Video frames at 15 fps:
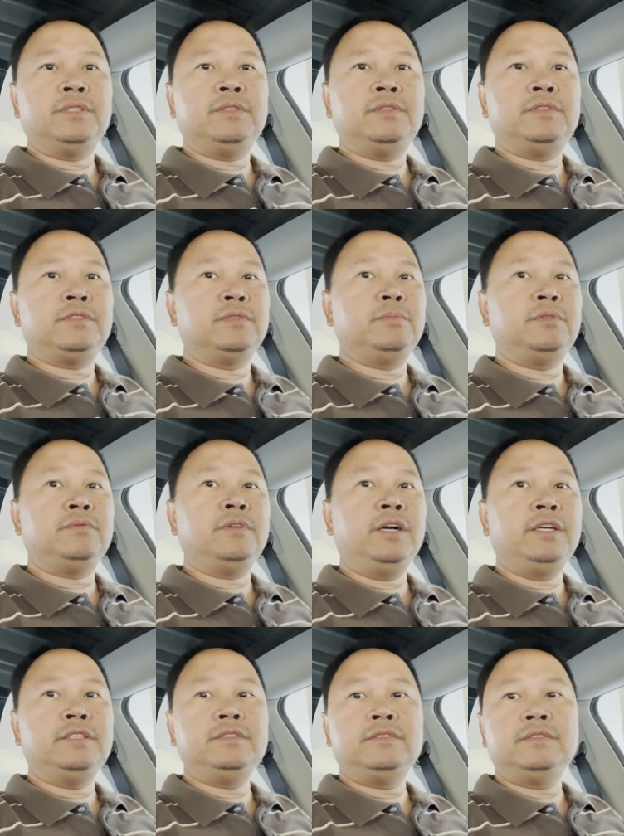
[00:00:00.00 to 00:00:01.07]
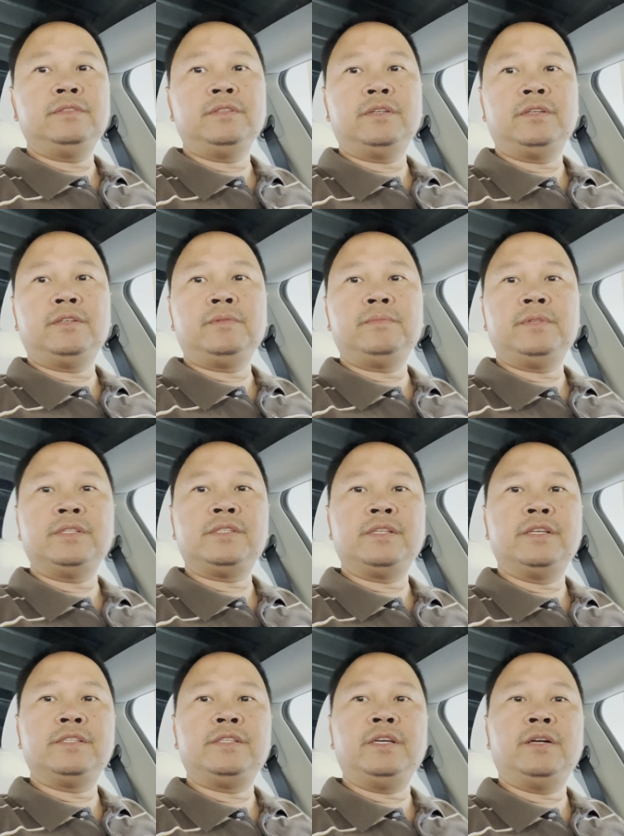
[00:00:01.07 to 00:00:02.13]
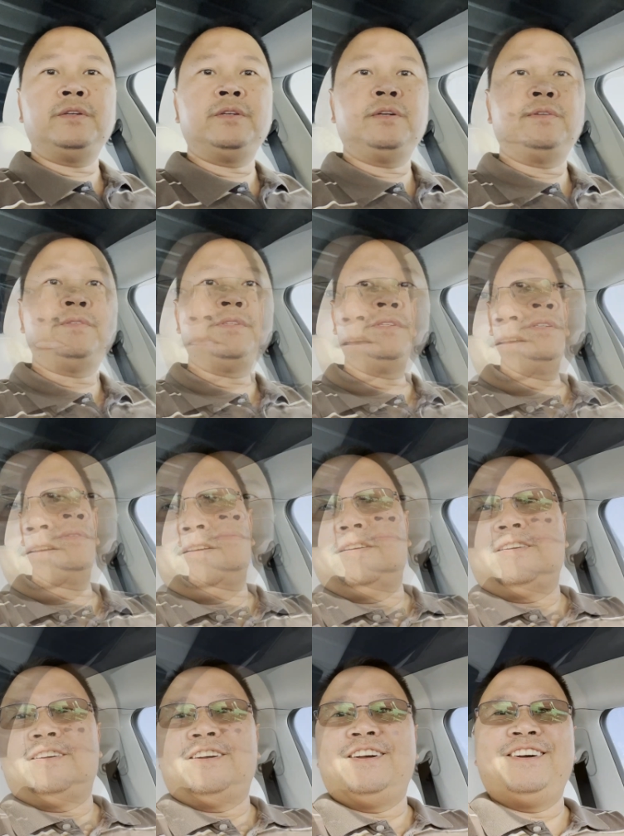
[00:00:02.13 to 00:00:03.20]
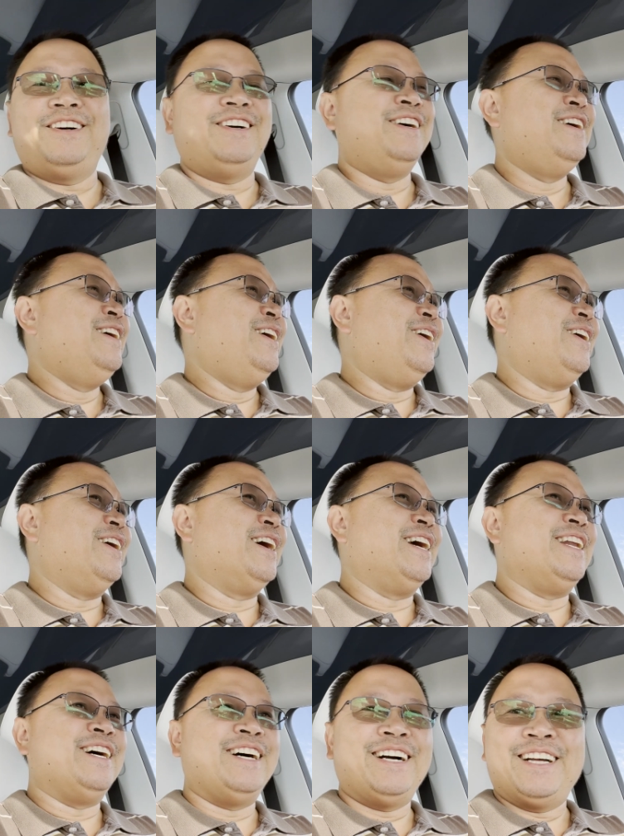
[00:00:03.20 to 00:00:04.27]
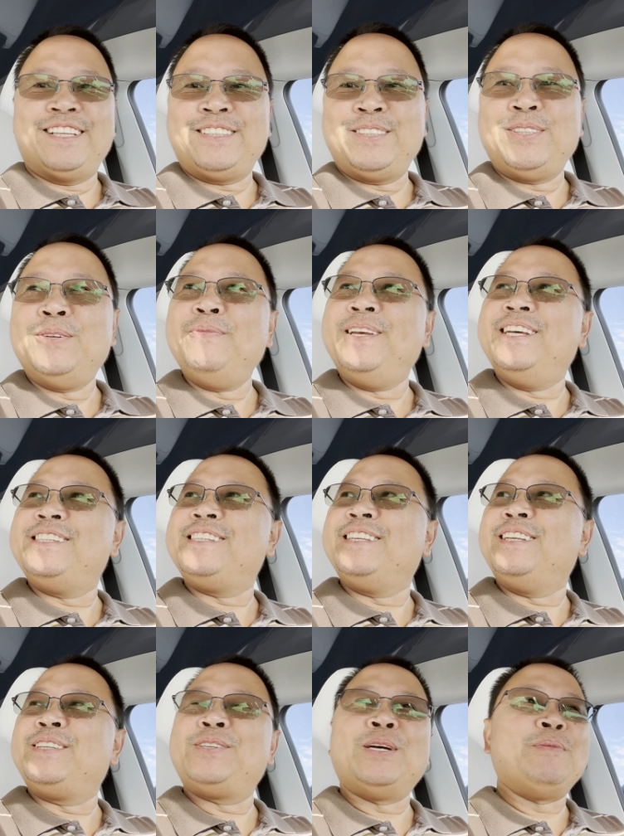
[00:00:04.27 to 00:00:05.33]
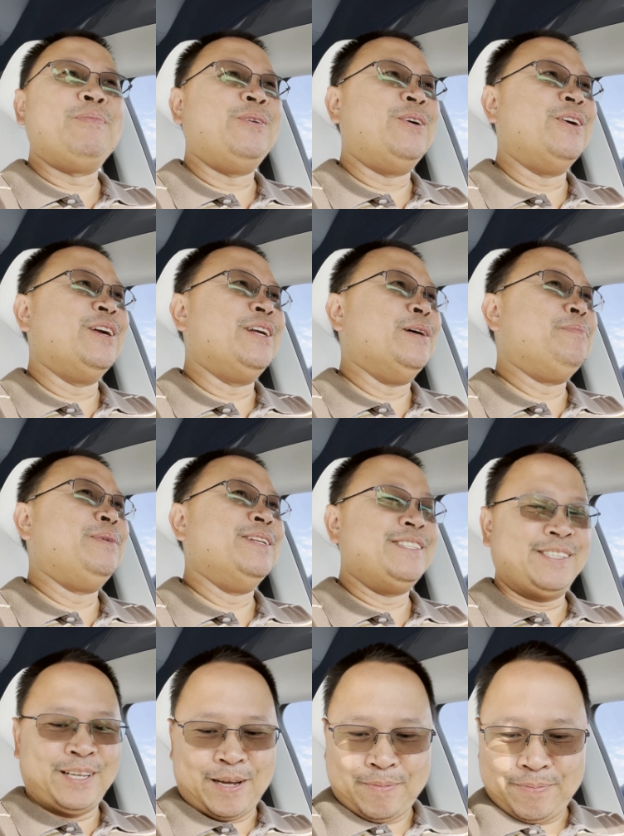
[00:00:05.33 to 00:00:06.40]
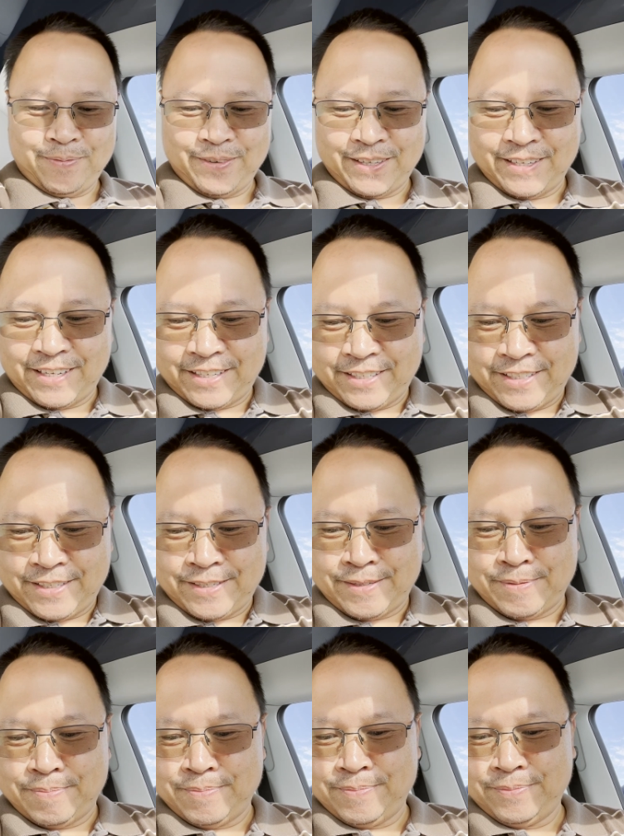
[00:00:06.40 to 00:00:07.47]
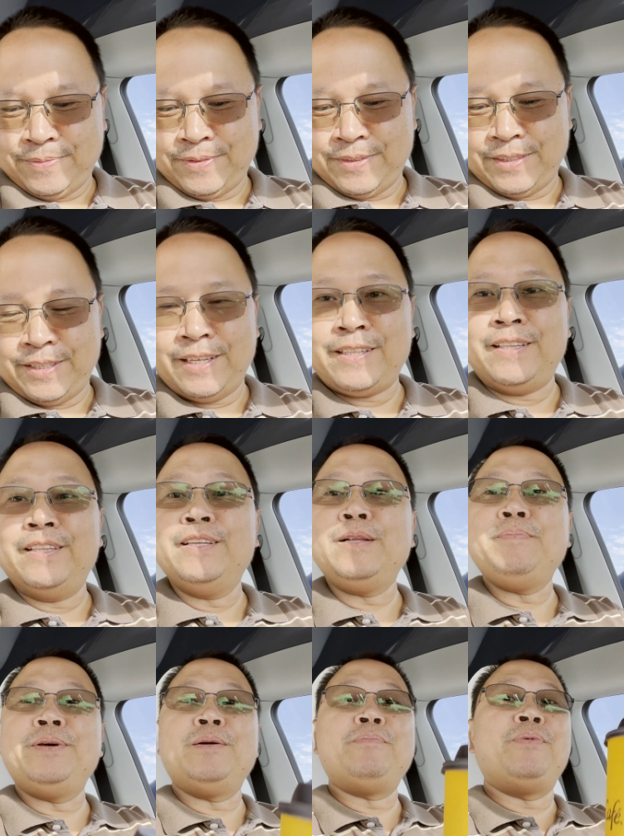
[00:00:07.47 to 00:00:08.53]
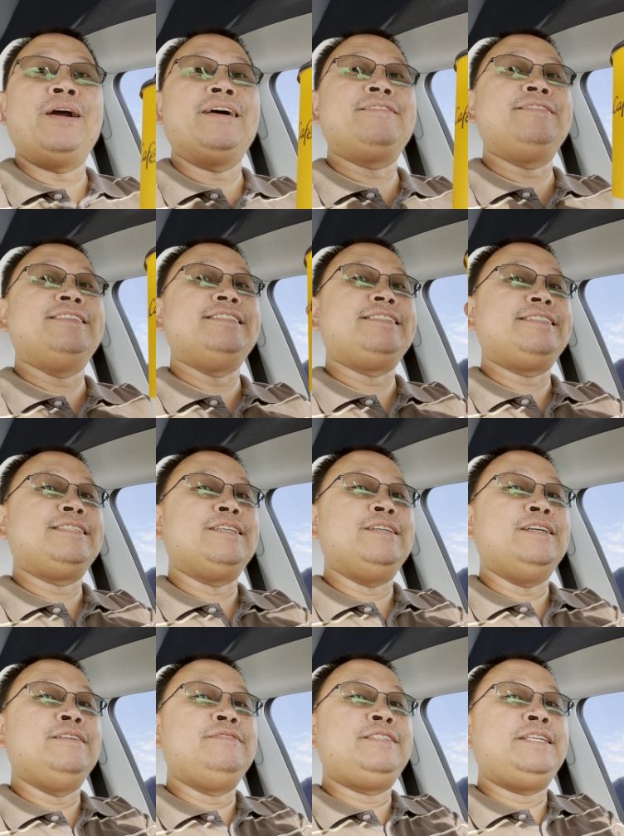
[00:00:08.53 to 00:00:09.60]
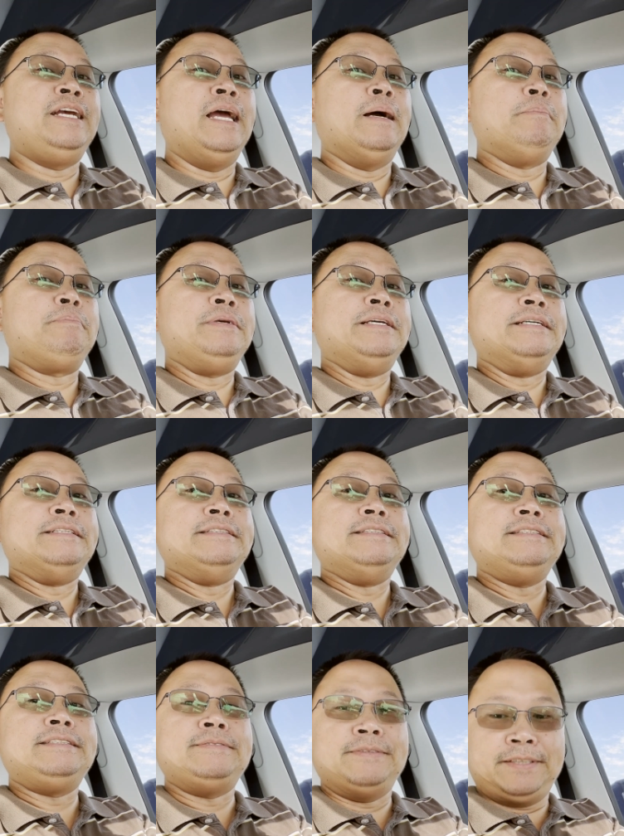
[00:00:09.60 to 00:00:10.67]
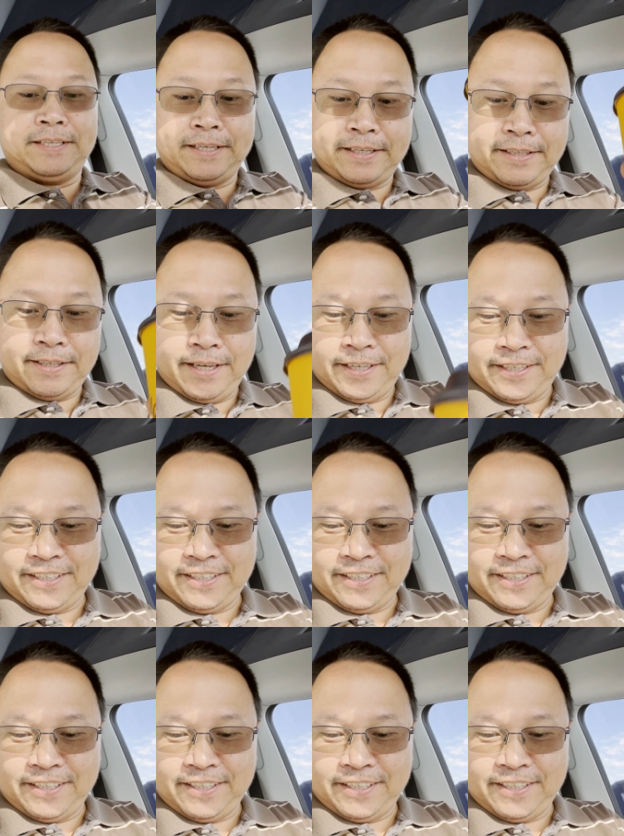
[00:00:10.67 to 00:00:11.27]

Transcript: should be fine. Let's see how it goes. All right, 2 minutes in the trip, already a pit stop. Gotta get a little bit of breakfast of champions, okay?